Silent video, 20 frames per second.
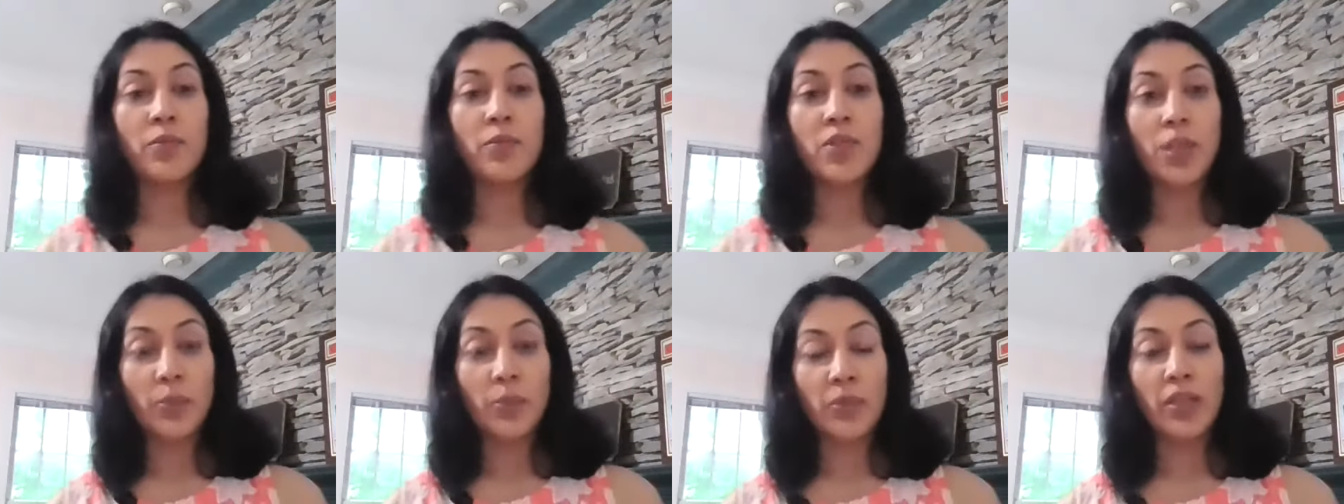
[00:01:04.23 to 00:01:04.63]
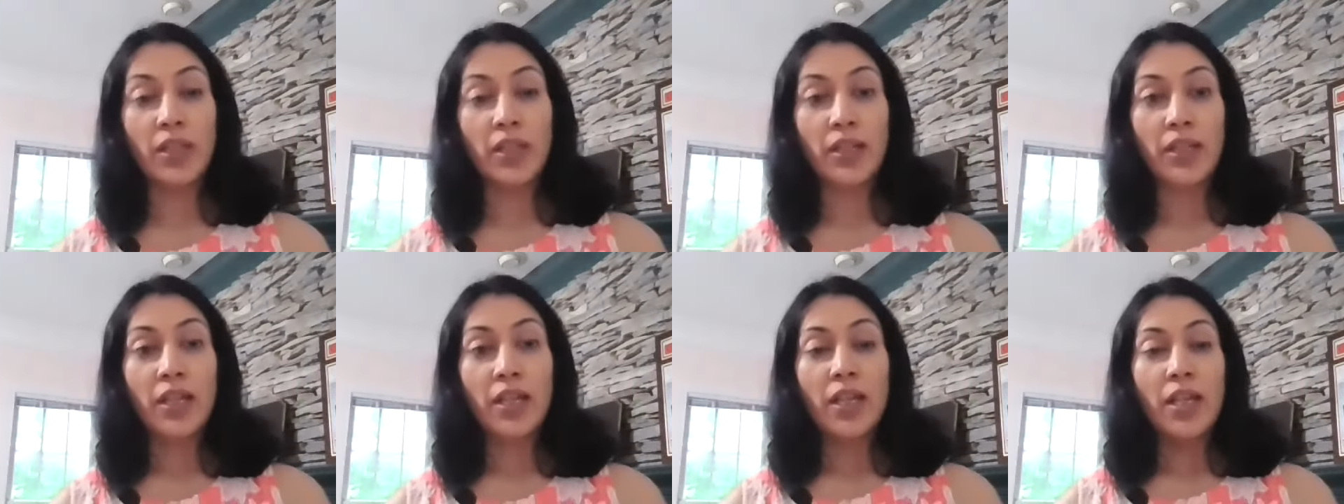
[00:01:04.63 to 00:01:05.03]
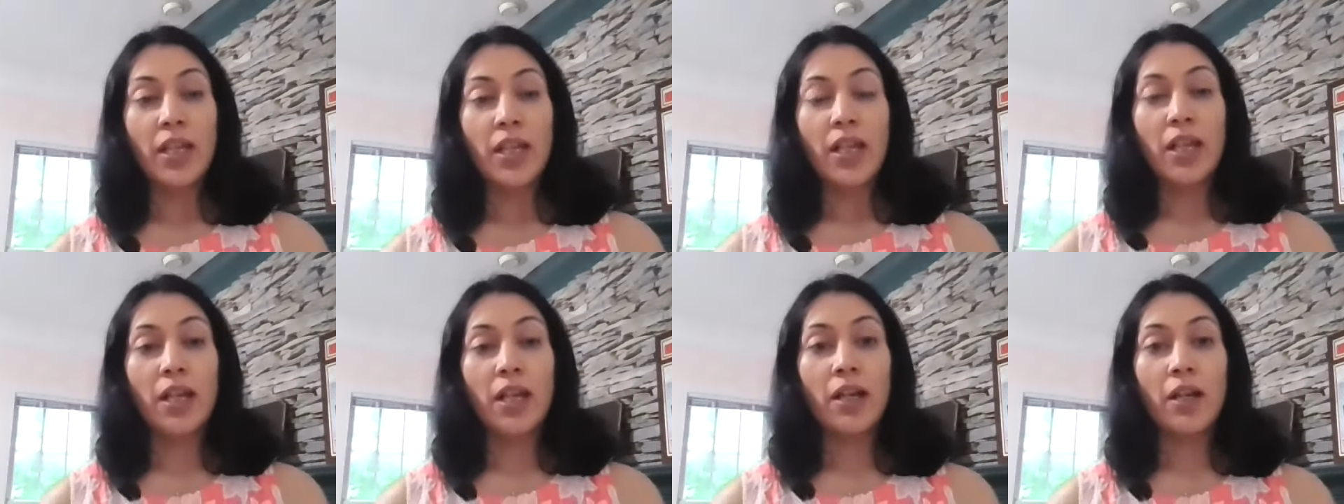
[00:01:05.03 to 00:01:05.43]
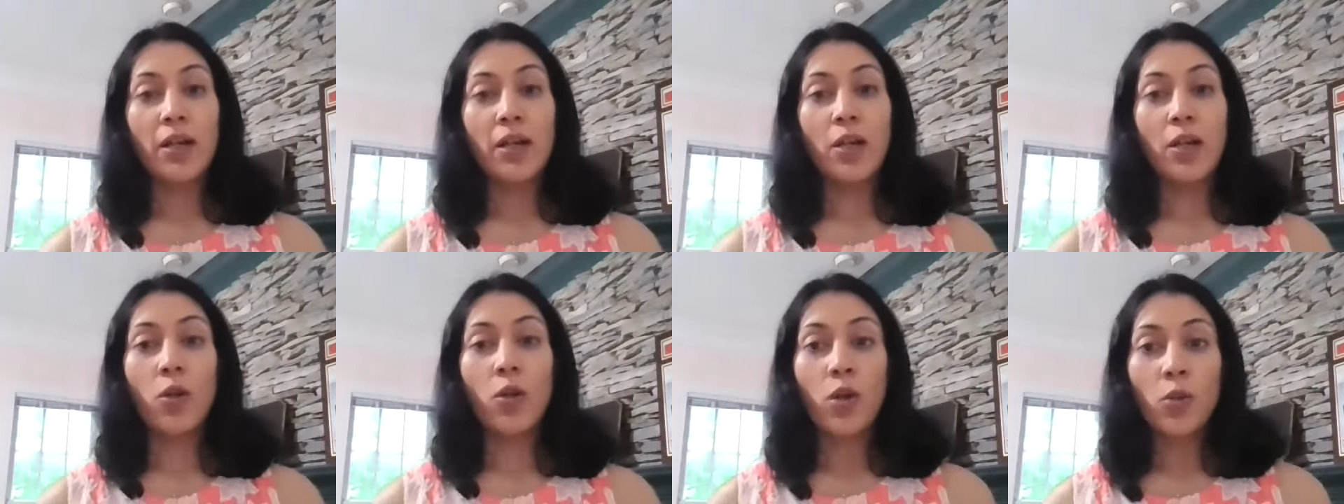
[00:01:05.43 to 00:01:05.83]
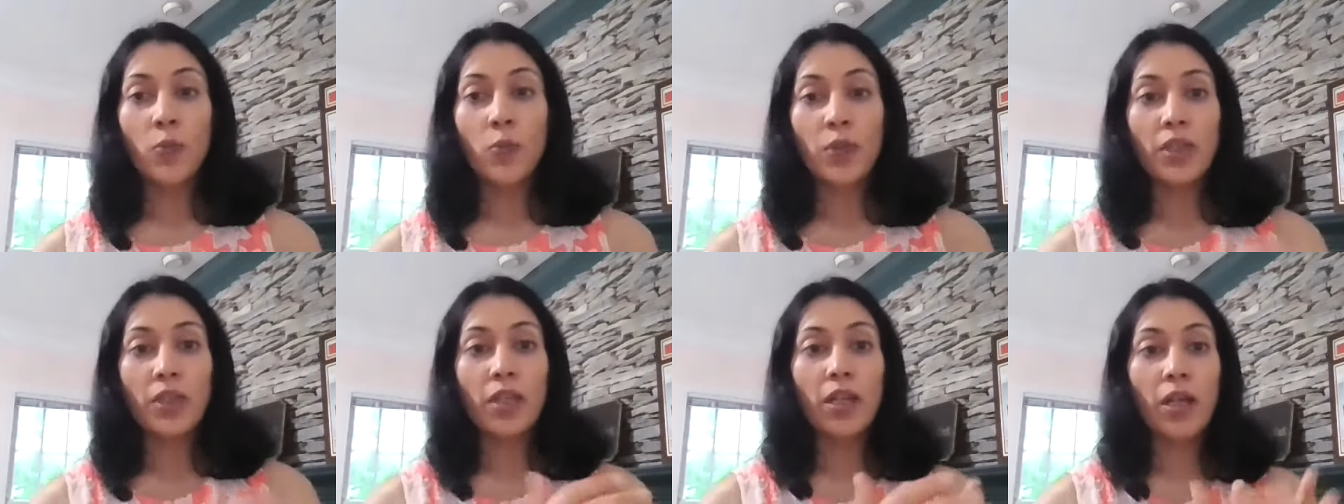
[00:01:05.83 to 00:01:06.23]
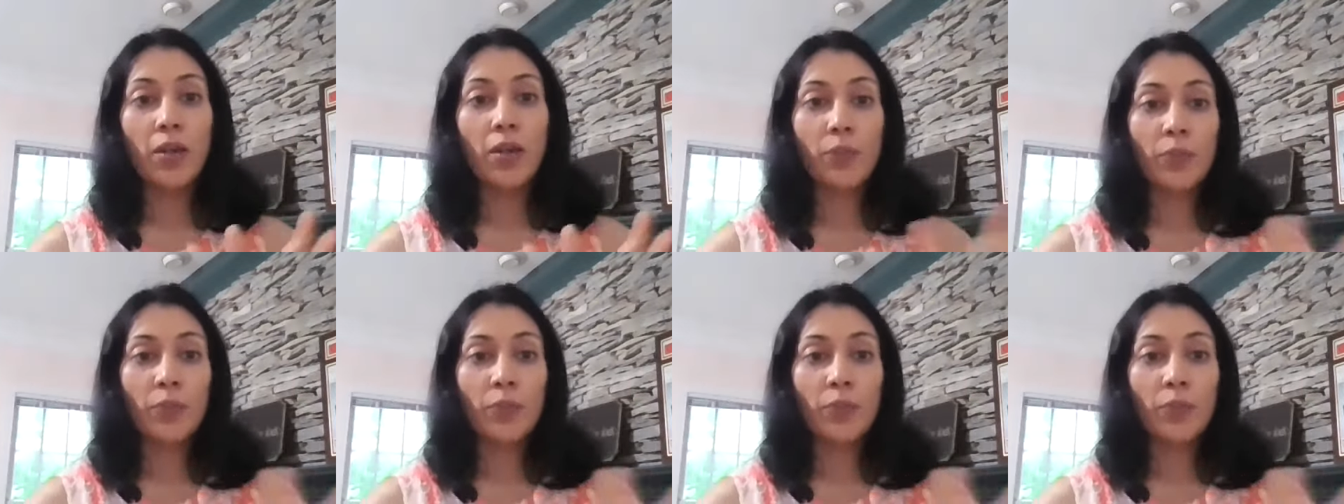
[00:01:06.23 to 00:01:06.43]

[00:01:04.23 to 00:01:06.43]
something along with,